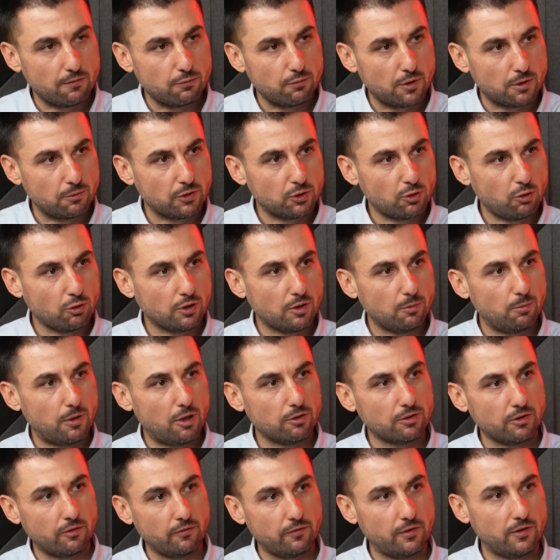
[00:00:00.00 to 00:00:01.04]
when we talk
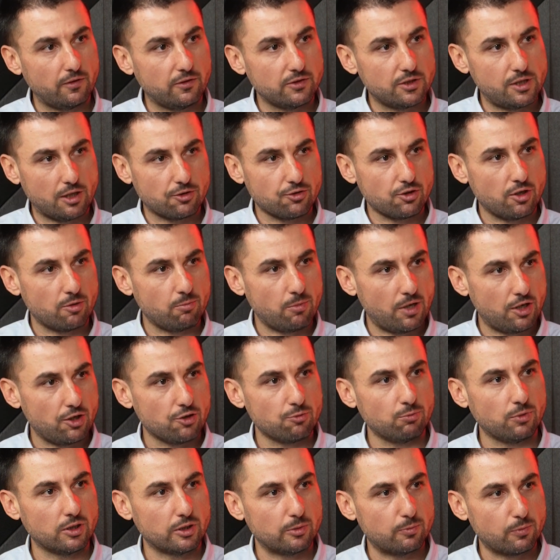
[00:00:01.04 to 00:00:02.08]
about infrastructure
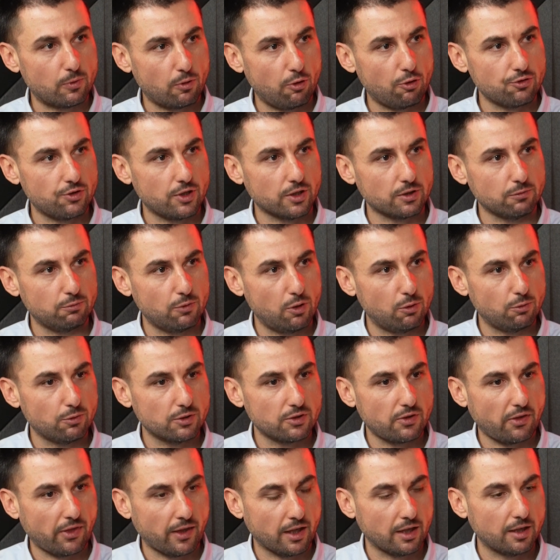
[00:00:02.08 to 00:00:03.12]
management project, we always
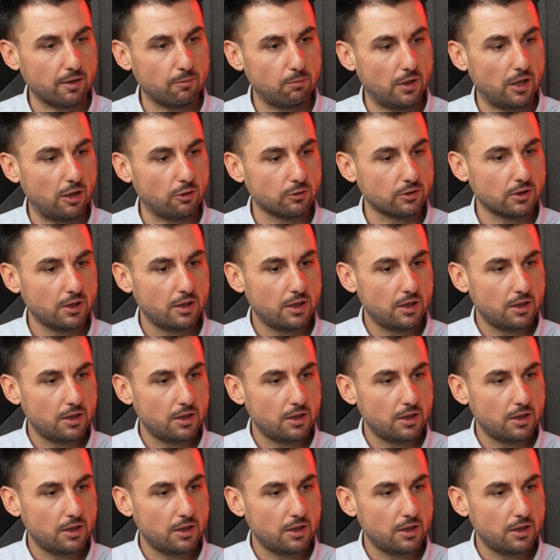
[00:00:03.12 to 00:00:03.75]
think about